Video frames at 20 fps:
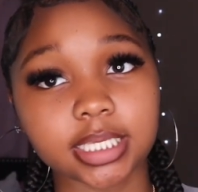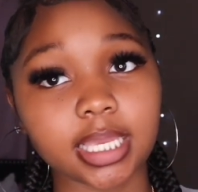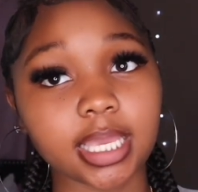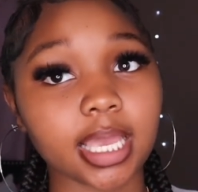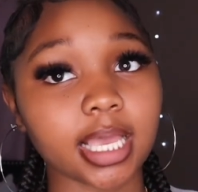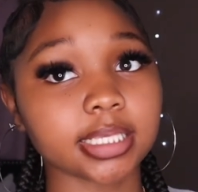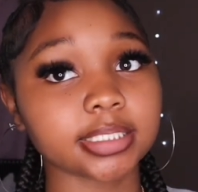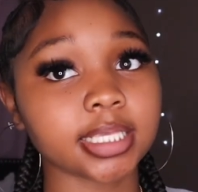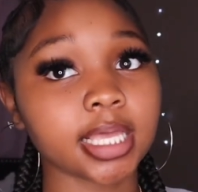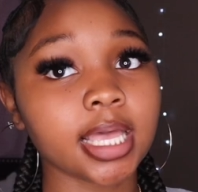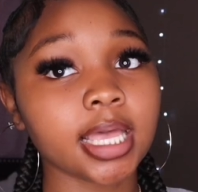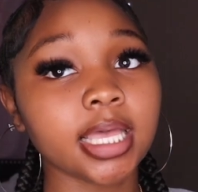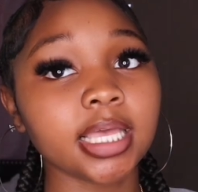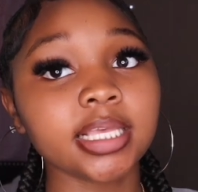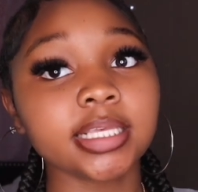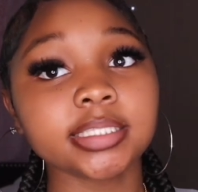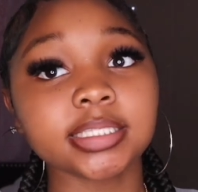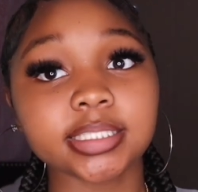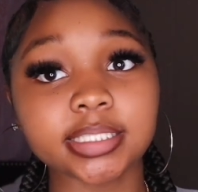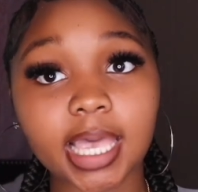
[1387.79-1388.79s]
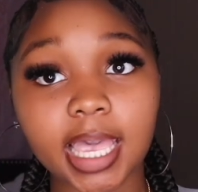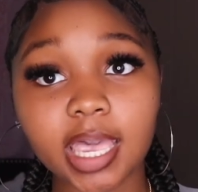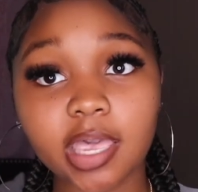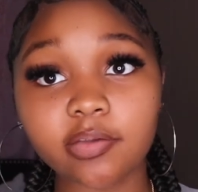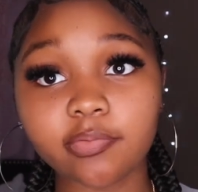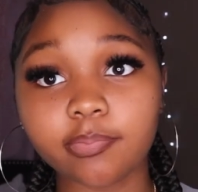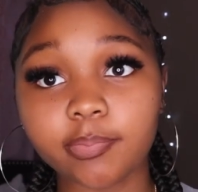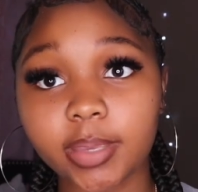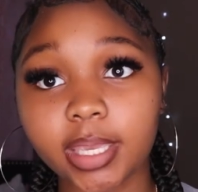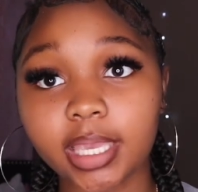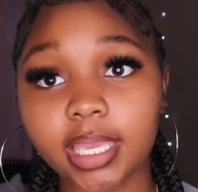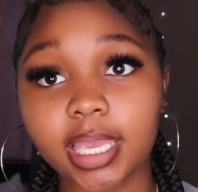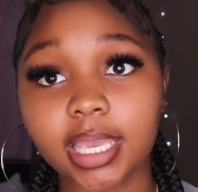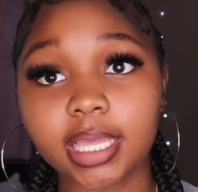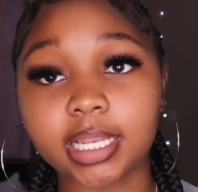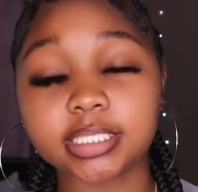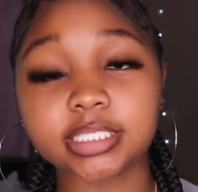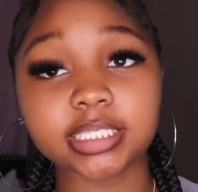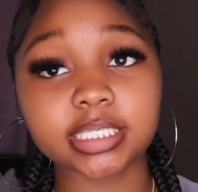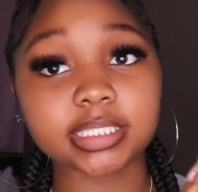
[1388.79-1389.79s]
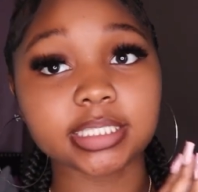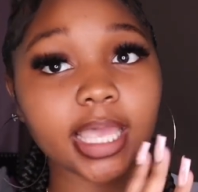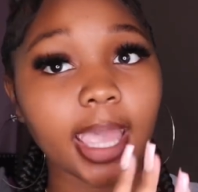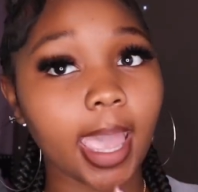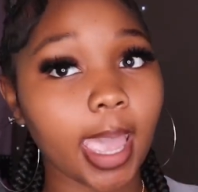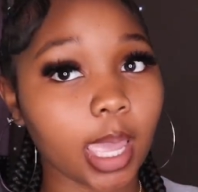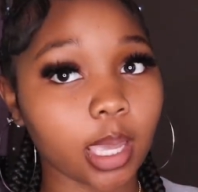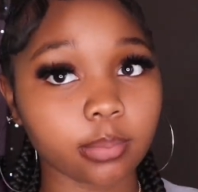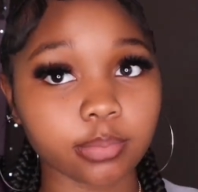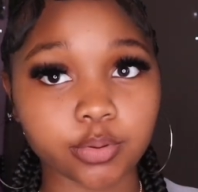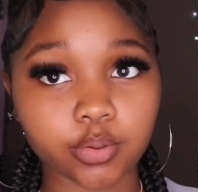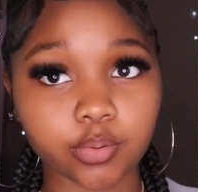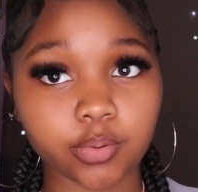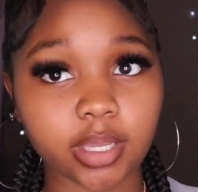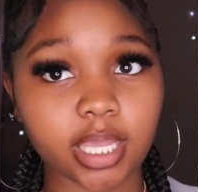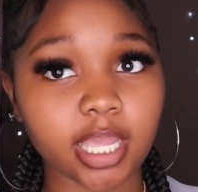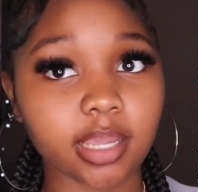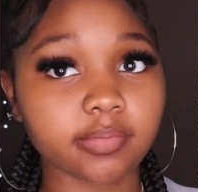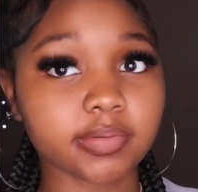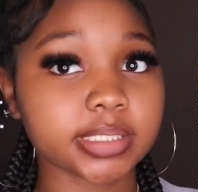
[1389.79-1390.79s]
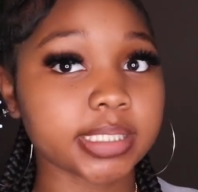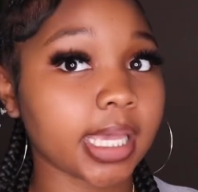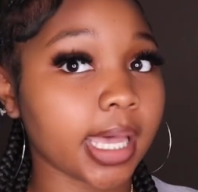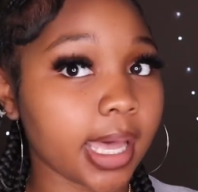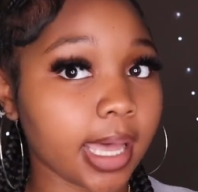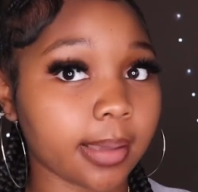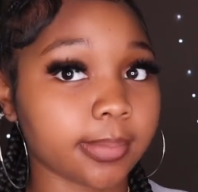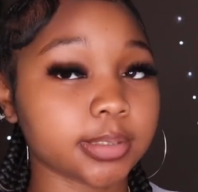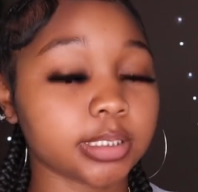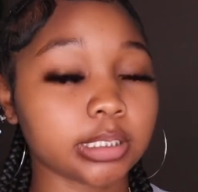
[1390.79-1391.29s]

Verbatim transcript: It has saved me and just came through every time.